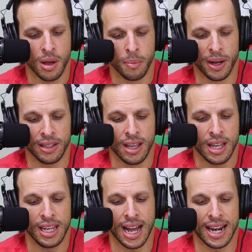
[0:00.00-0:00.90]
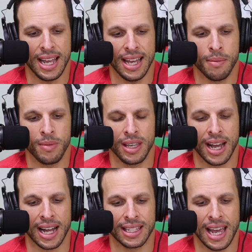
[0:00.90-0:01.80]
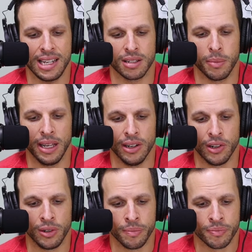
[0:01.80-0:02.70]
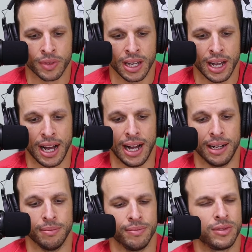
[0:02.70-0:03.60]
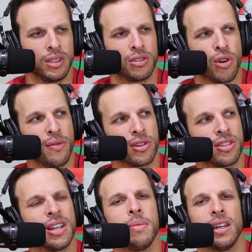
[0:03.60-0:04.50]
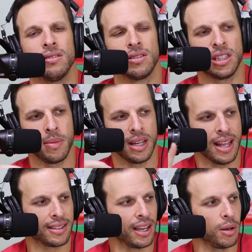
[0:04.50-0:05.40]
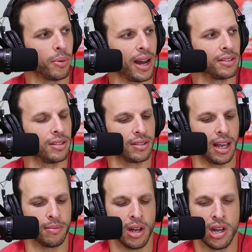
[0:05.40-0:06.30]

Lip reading: But you got him, you got Taysom Hill, Trevor Siemian, that's how you pronounce his name.